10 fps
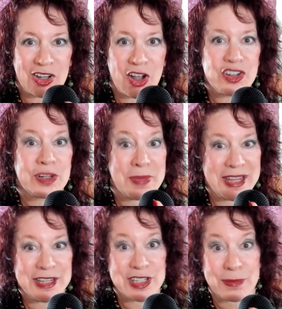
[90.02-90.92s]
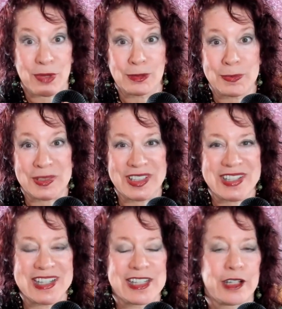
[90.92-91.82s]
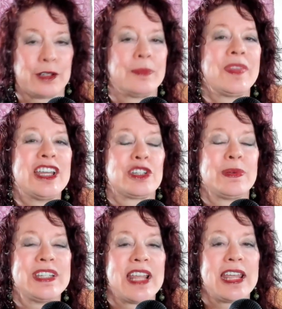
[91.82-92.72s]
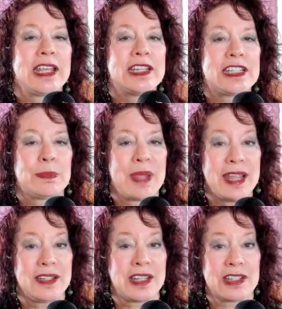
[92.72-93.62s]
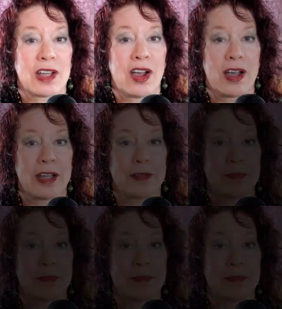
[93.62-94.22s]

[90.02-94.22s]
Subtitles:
logic, Bayesian probabilities here. So he's saying it's dependent on.